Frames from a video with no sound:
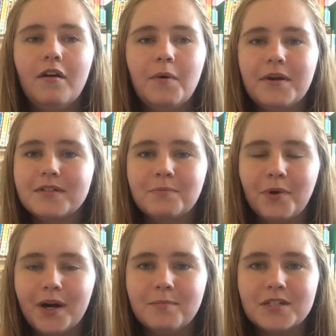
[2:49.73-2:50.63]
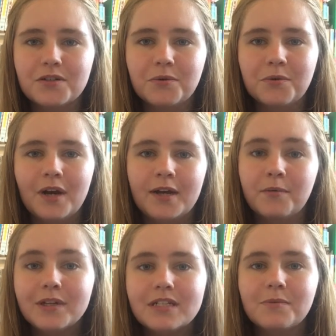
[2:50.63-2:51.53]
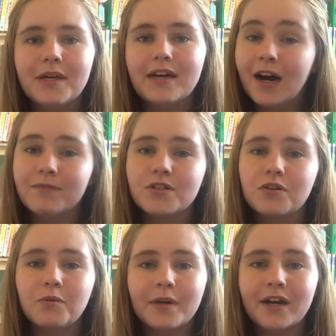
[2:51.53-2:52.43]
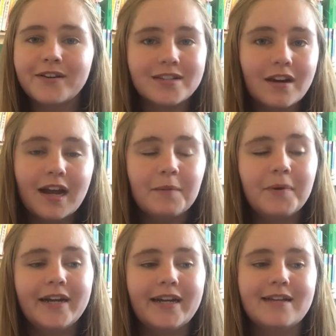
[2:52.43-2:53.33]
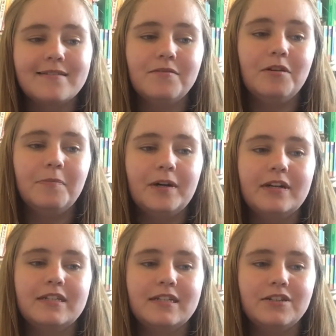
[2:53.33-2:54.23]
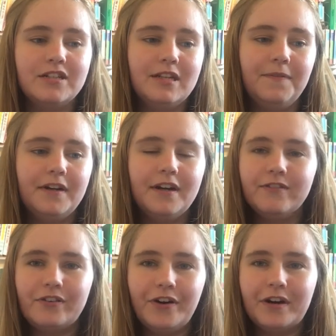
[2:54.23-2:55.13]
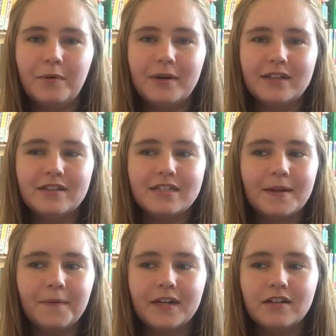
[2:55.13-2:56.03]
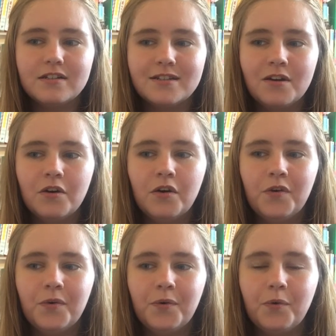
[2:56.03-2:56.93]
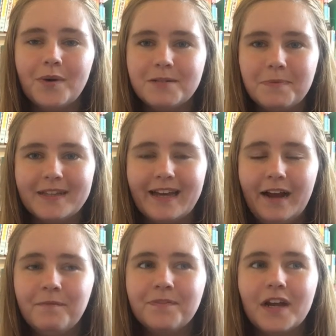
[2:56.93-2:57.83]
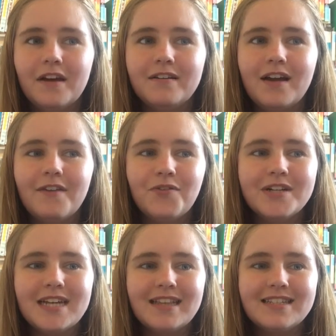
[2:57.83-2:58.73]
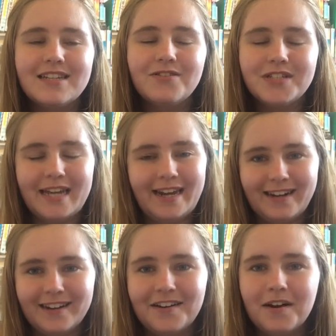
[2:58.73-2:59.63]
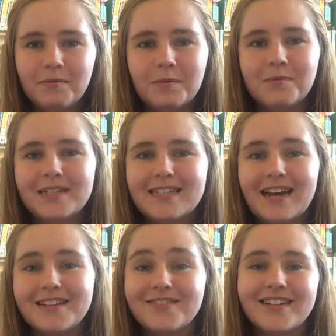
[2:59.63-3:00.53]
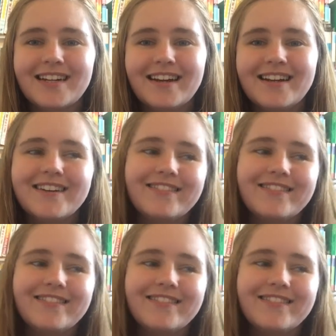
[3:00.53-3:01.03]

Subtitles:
when I was in primary school, like once a week after school we'd go to the library and get some new books, and it's just something that I've grown up with and something that's always been there. And I've always had this little saying, and I know it probably sounds really like